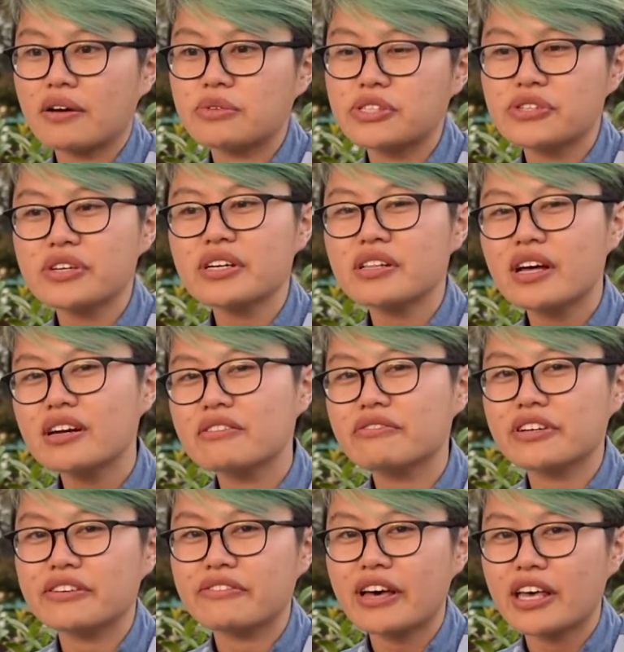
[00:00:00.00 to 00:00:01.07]
was doing a lot of
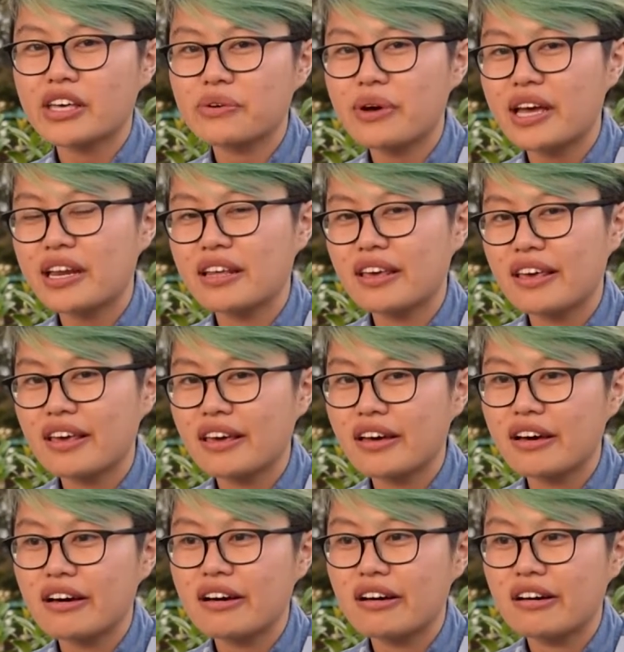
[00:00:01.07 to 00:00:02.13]

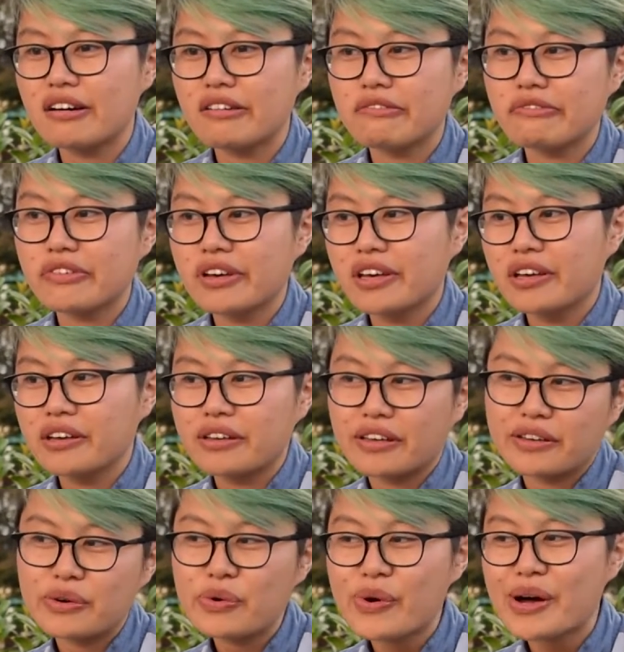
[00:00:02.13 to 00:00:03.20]
reevaluating of
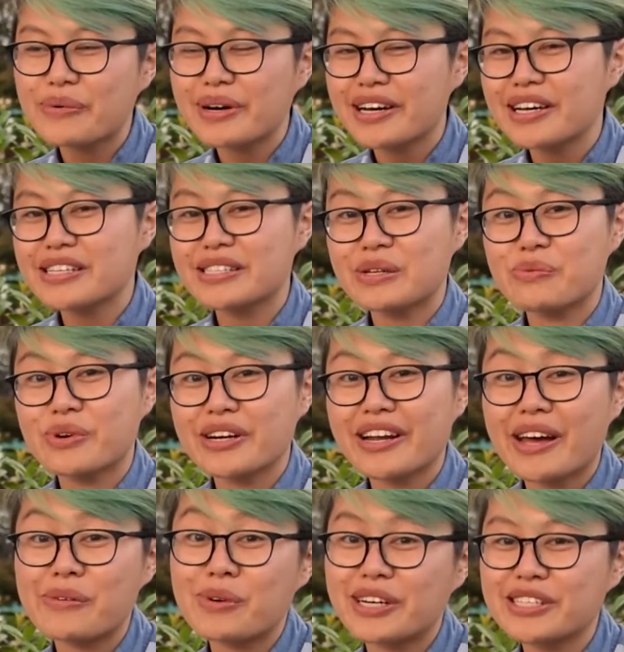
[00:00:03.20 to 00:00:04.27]
who I was and what
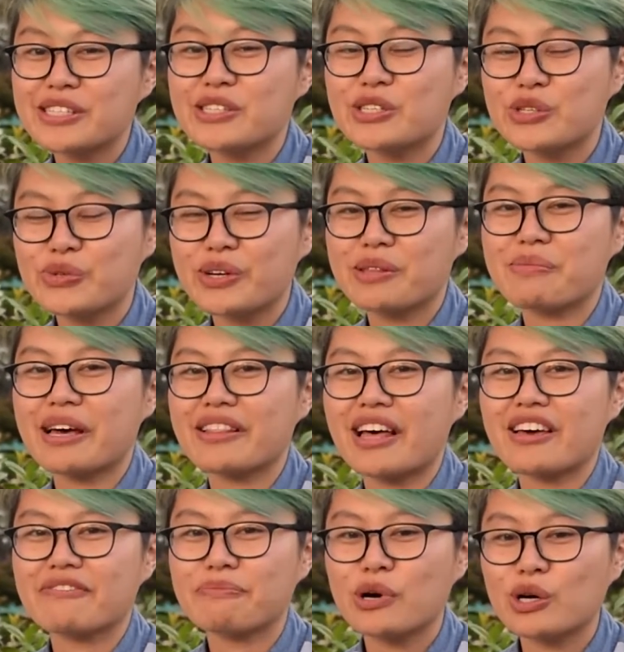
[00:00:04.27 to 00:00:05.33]
I wanted to do with my
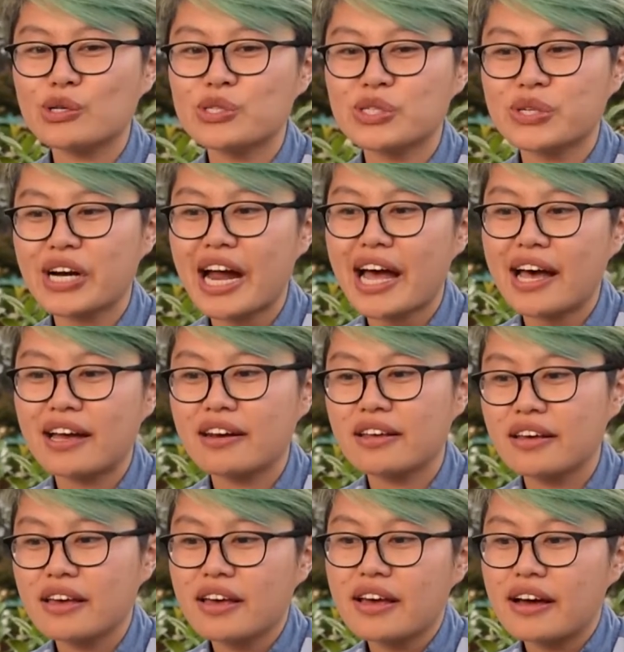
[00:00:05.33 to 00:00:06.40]
life post-grad.
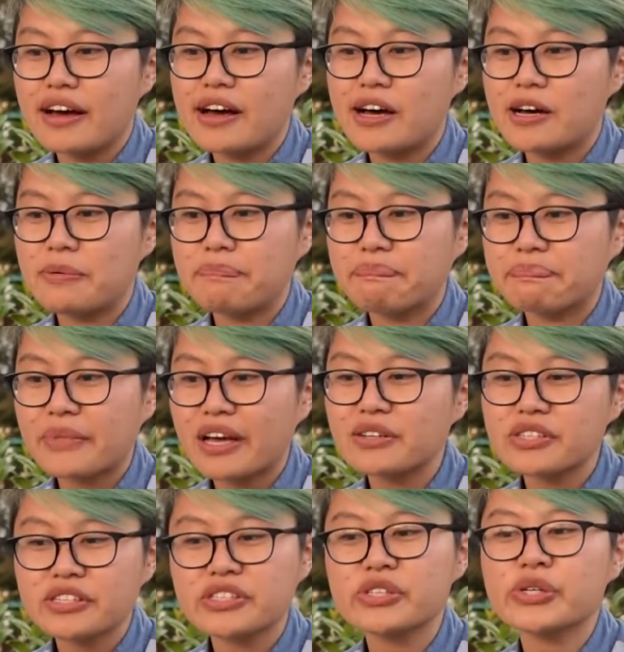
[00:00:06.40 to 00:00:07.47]

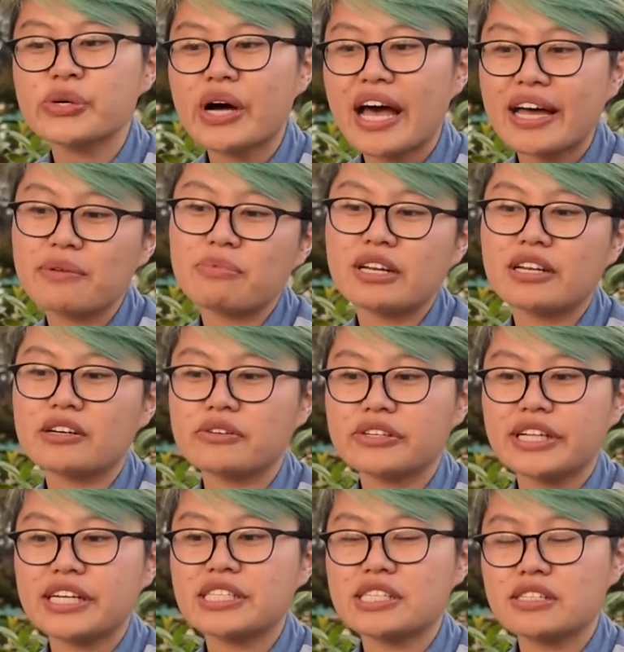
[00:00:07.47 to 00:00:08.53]
I had been in a
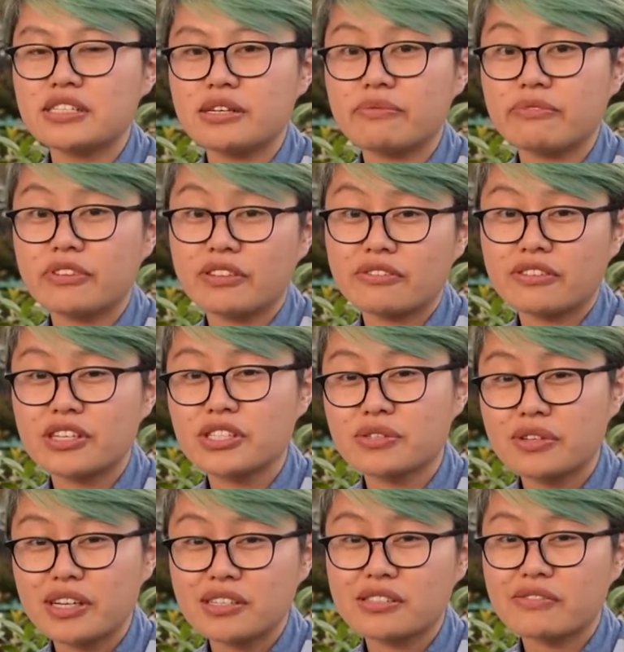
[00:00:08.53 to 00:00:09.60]
relationship for the
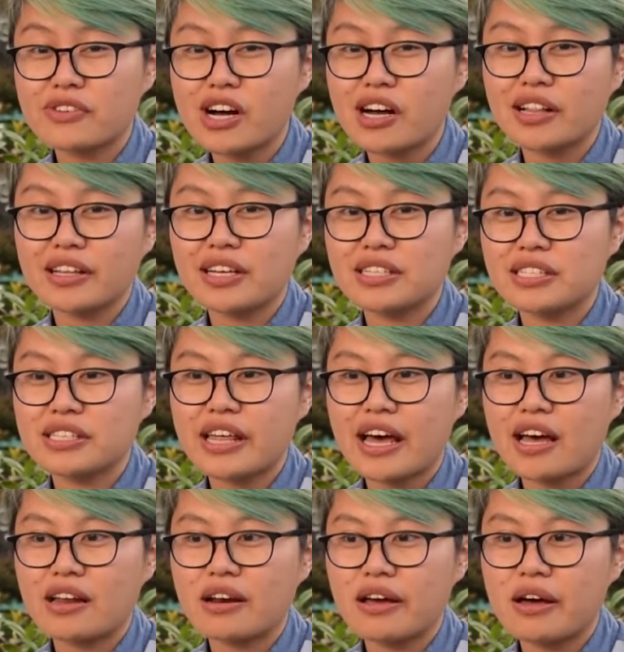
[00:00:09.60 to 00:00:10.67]
first 3 years of college
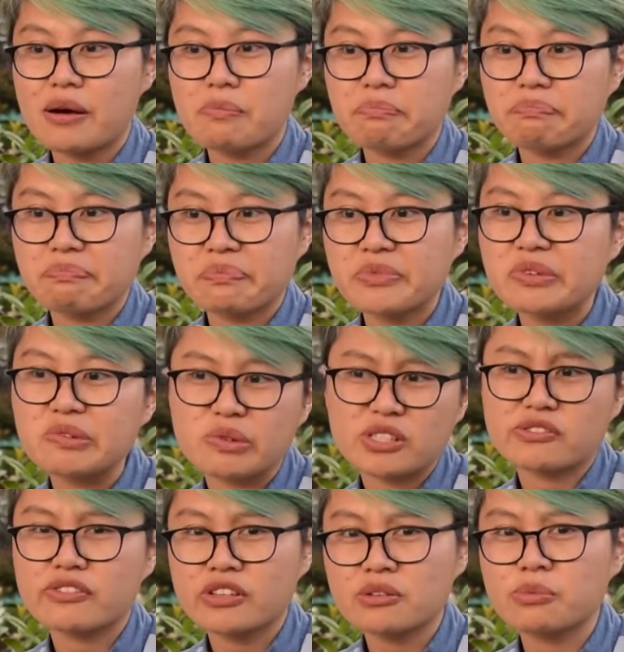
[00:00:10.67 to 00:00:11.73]
that
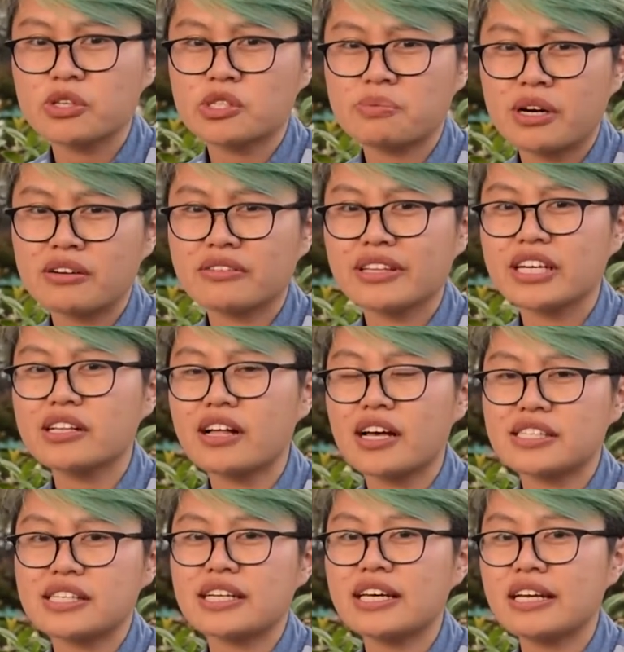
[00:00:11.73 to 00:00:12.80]
was for the most part really
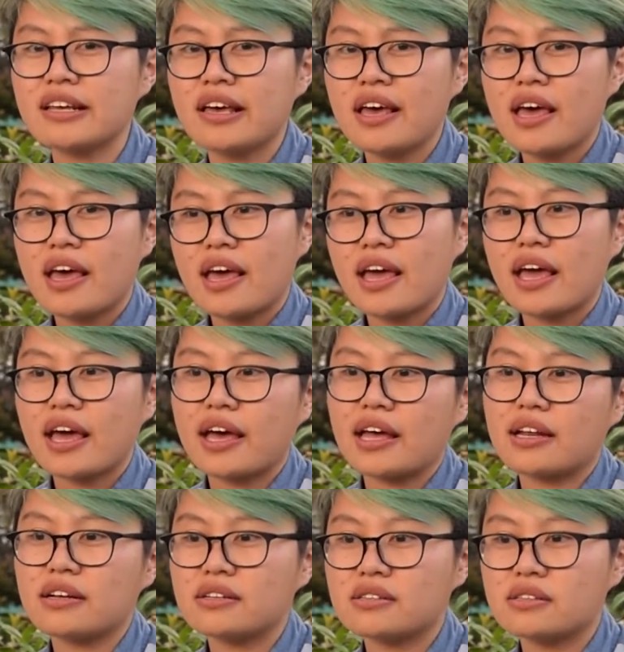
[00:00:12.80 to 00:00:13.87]
closeted,
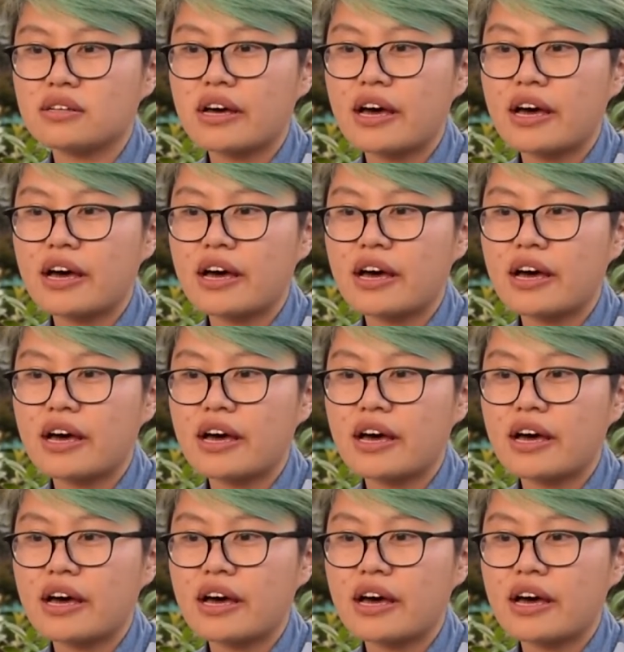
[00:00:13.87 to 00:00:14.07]
and